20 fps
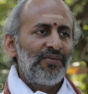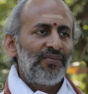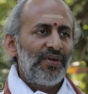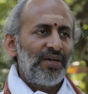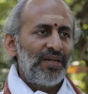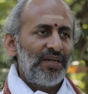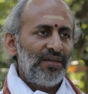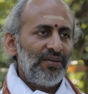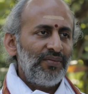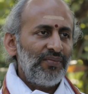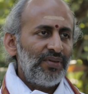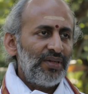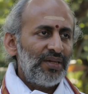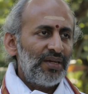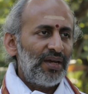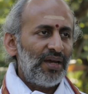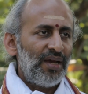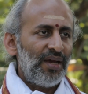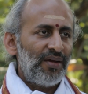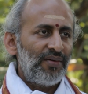wherein we
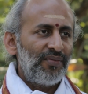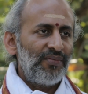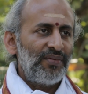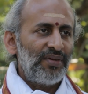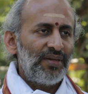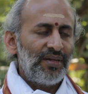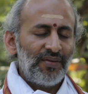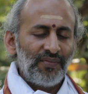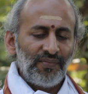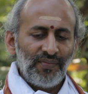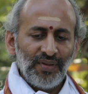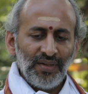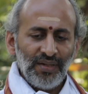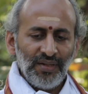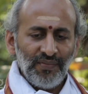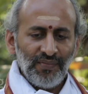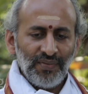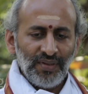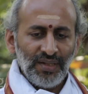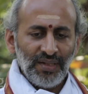have a
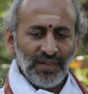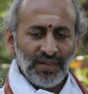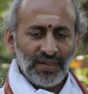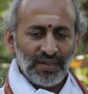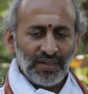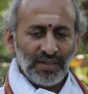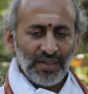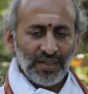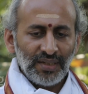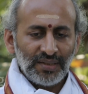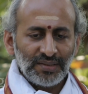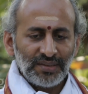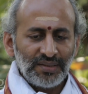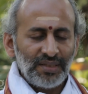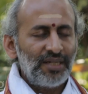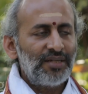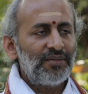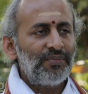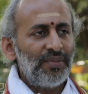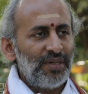very, very clear
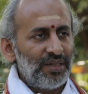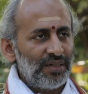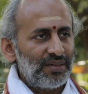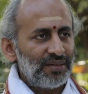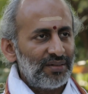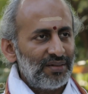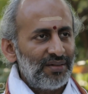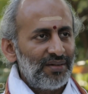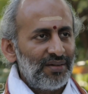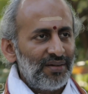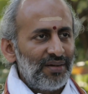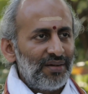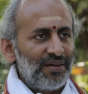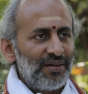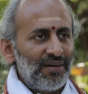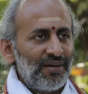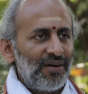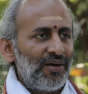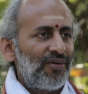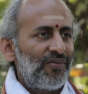statement
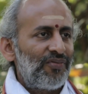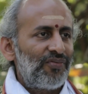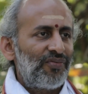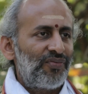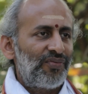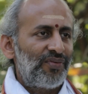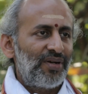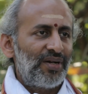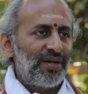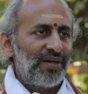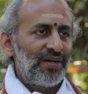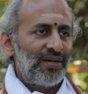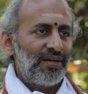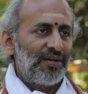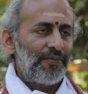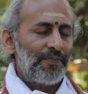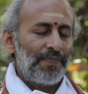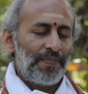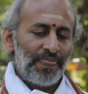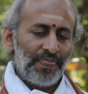of
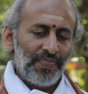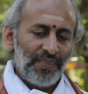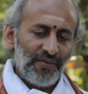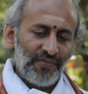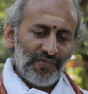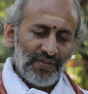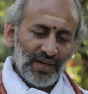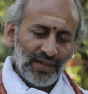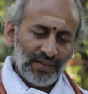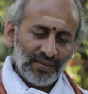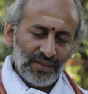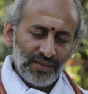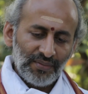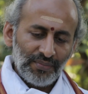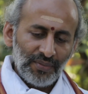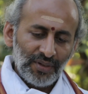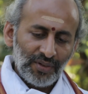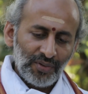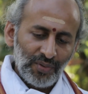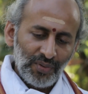the fact
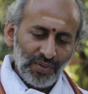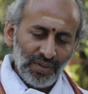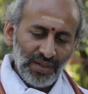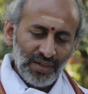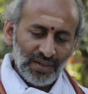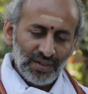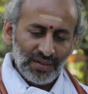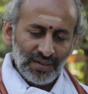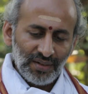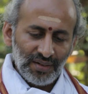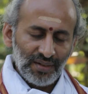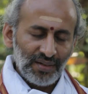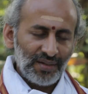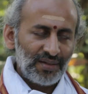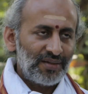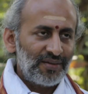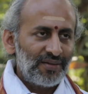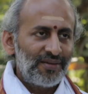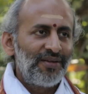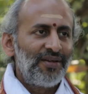that Mercury
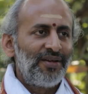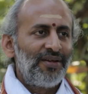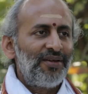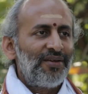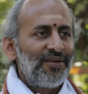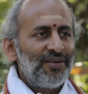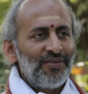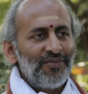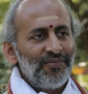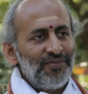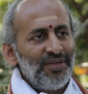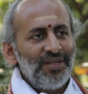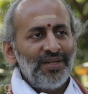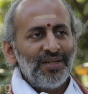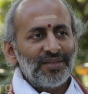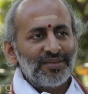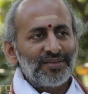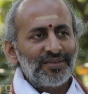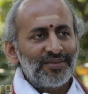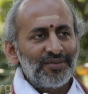and
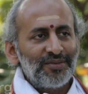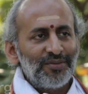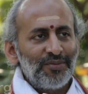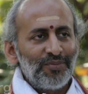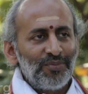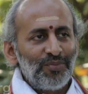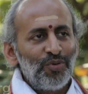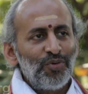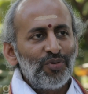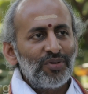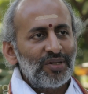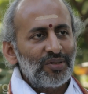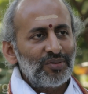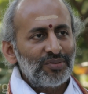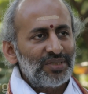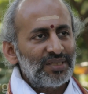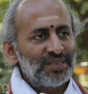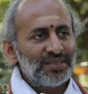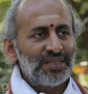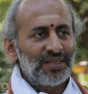Venus move
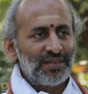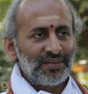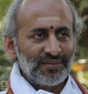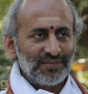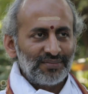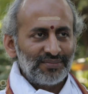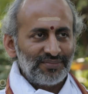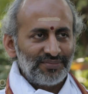around the sun.